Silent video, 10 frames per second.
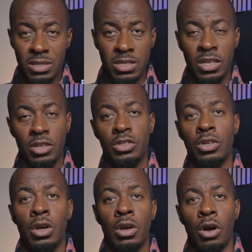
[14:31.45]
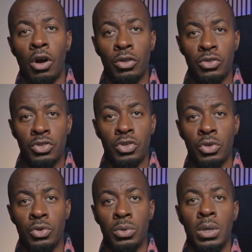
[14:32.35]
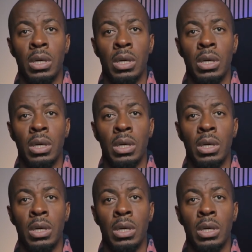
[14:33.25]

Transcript: stitch onto